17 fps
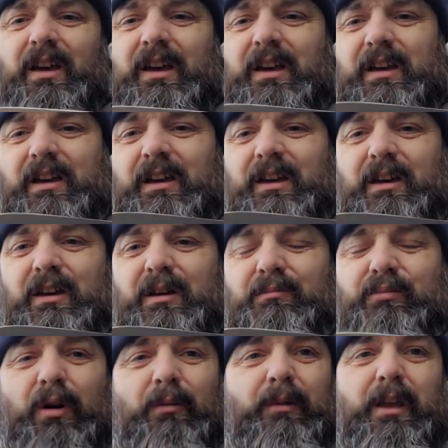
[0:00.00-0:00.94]

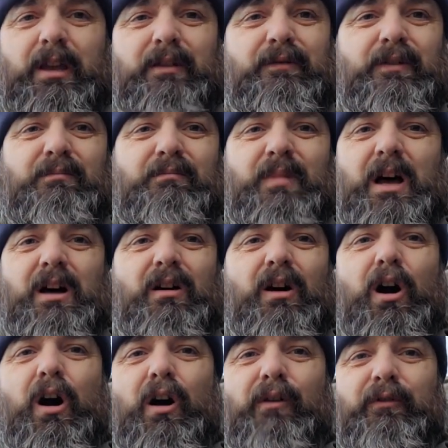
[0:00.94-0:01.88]
probably even
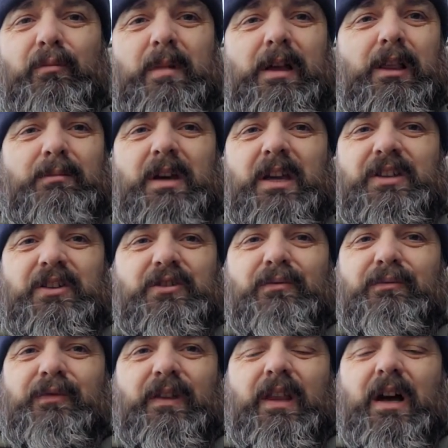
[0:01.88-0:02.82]
about half a millimetre,
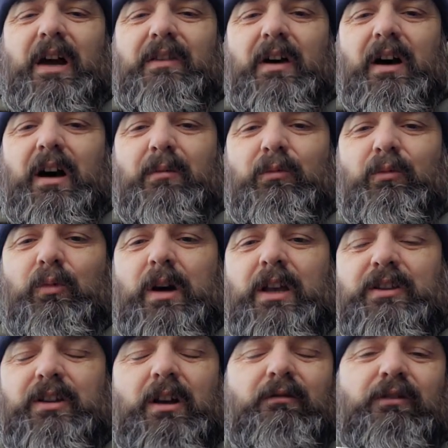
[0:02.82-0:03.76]
something like that,
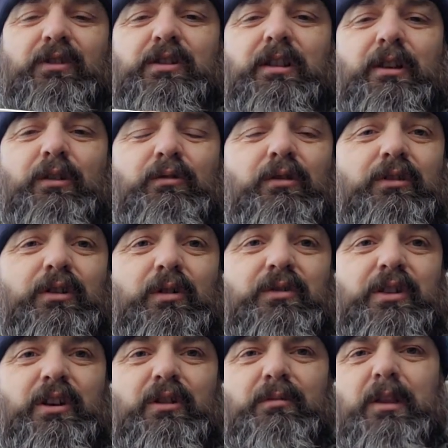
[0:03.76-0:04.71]
whereas I originally going to do
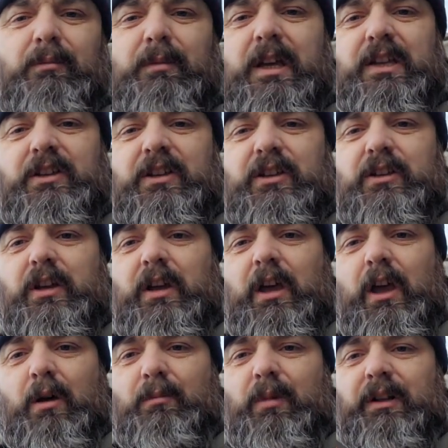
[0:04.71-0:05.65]
2 millimeters.
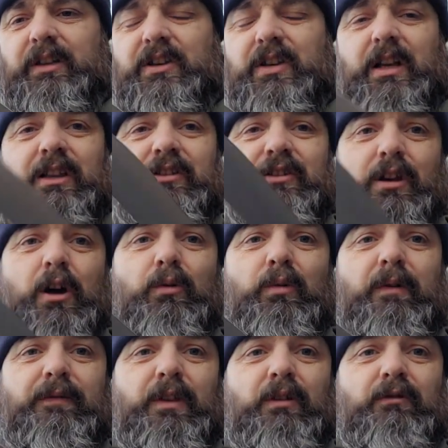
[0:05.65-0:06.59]
But I decided to go
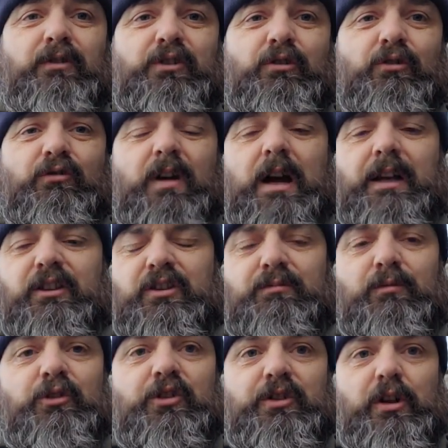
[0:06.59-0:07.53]
with the original grind as
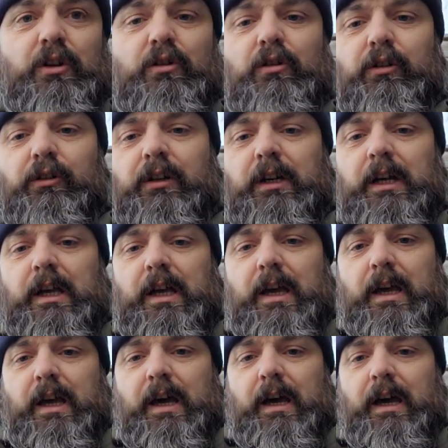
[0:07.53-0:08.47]
much as I could
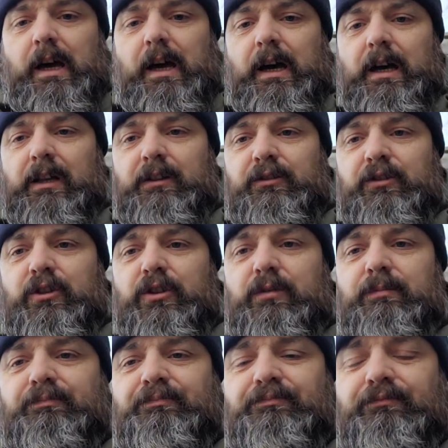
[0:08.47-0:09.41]
and
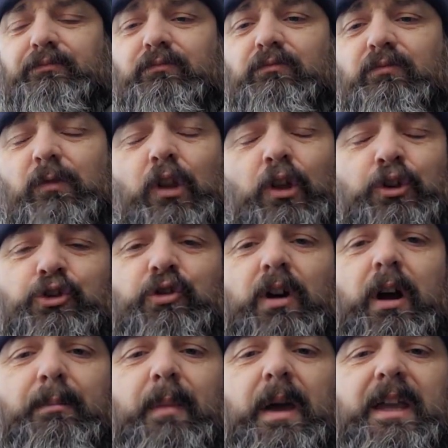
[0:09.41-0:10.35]

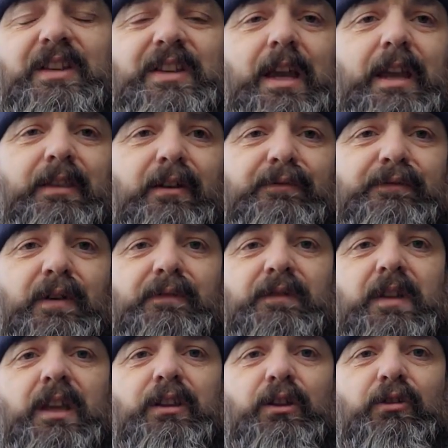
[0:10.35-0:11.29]
try and maintain that
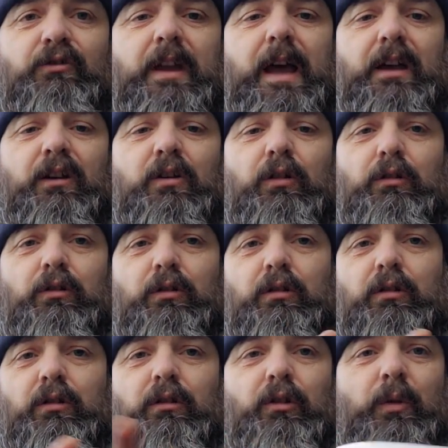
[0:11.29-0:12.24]
15-degree angle
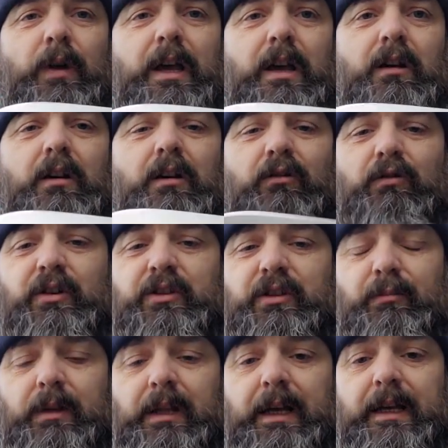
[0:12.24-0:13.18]
all the way across
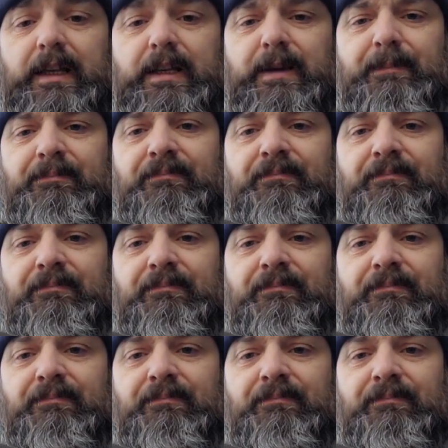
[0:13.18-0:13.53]
the blade,